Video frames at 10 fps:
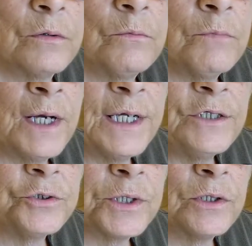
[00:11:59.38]
my
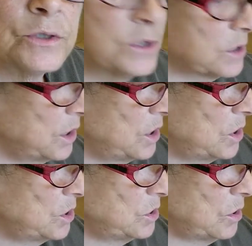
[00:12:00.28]
drills.
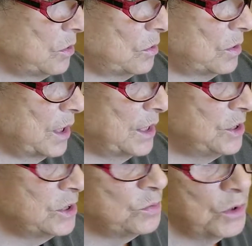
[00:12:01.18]
So I
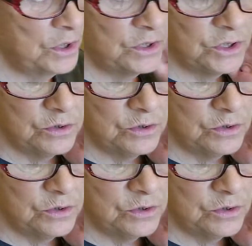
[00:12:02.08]
just wanted to